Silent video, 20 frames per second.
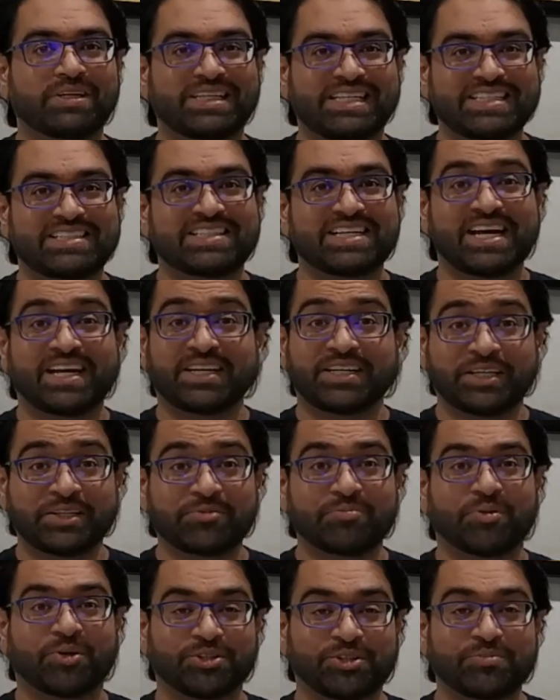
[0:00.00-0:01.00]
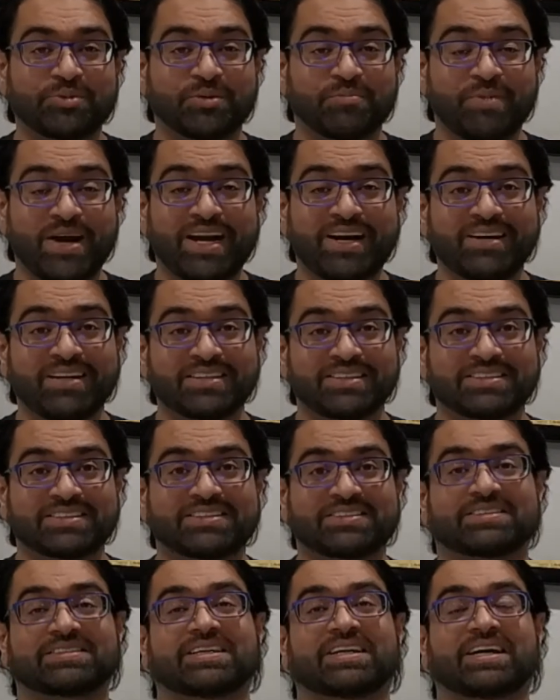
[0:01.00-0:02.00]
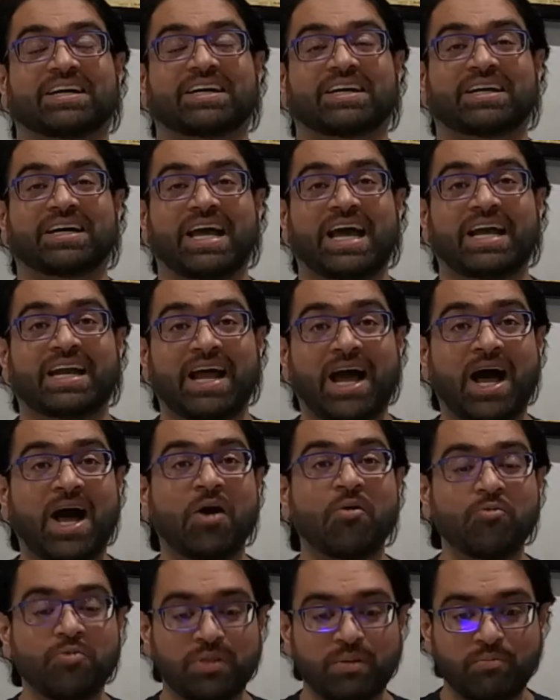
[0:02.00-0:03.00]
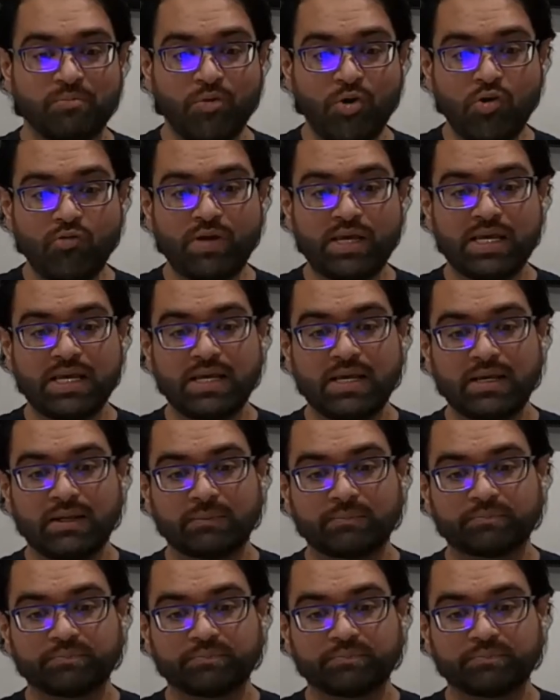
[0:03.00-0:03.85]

descent into possible madness, and how the movie